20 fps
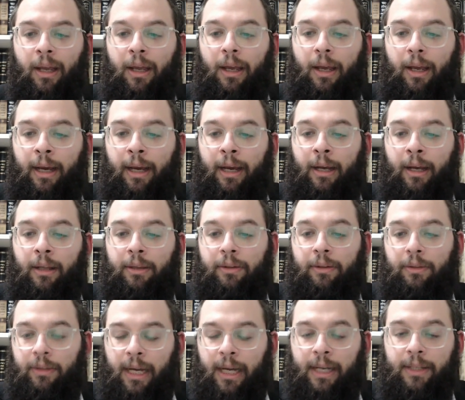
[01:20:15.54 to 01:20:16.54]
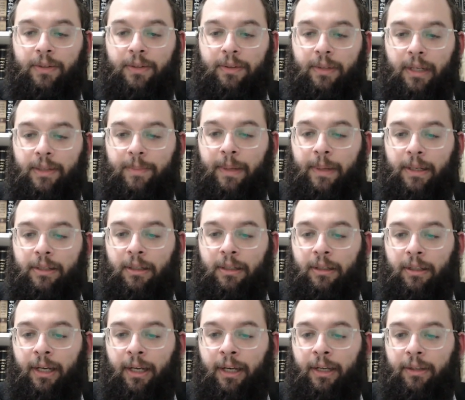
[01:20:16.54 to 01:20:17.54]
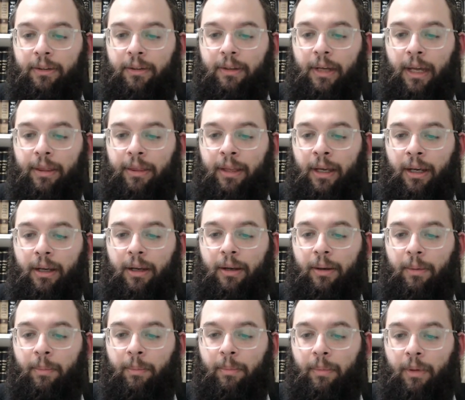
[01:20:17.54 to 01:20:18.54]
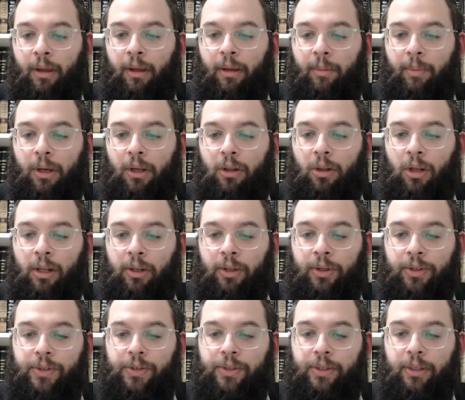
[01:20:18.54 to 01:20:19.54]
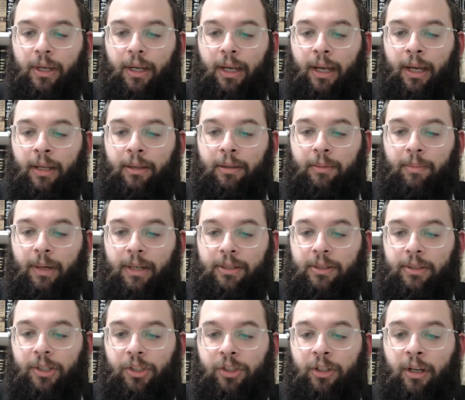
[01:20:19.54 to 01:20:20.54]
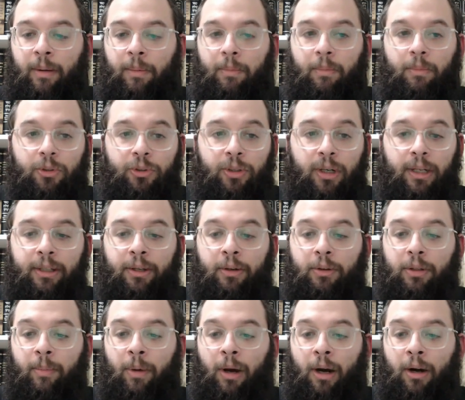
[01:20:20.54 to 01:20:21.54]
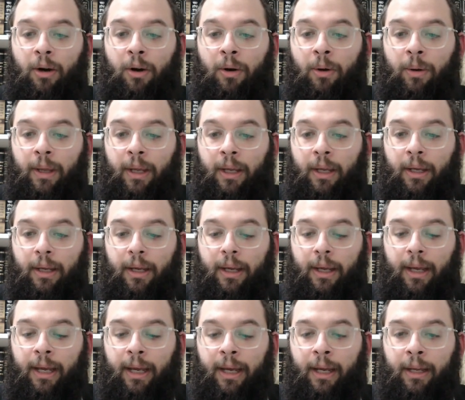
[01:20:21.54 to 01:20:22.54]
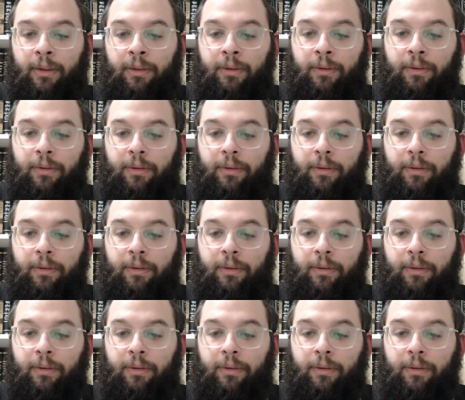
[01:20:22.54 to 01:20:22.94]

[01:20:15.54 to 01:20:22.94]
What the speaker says: and that's basically it. I think B'chlolos and Be'ezras Hashem we'll try to continue tomorrow, and